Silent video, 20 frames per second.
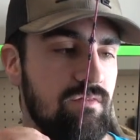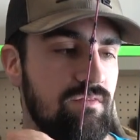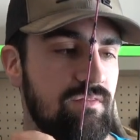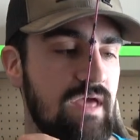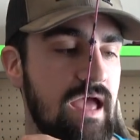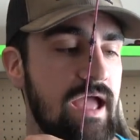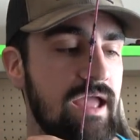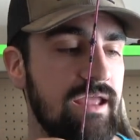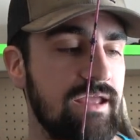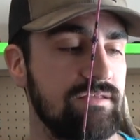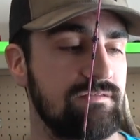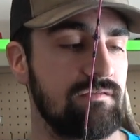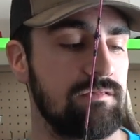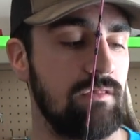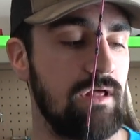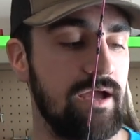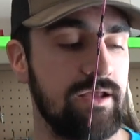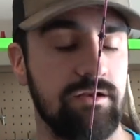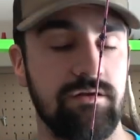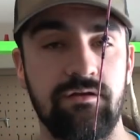that it's
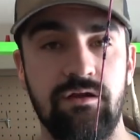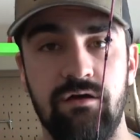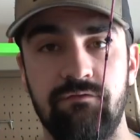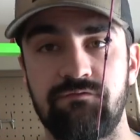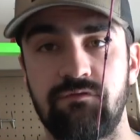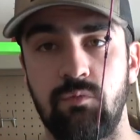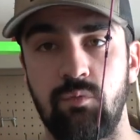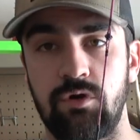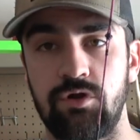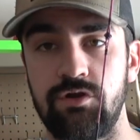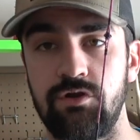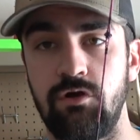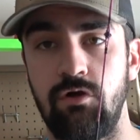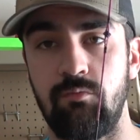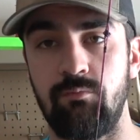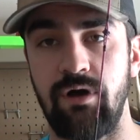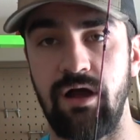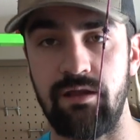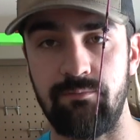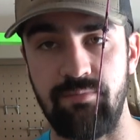light enough to where you
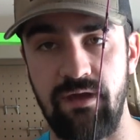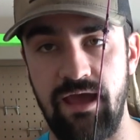don't mind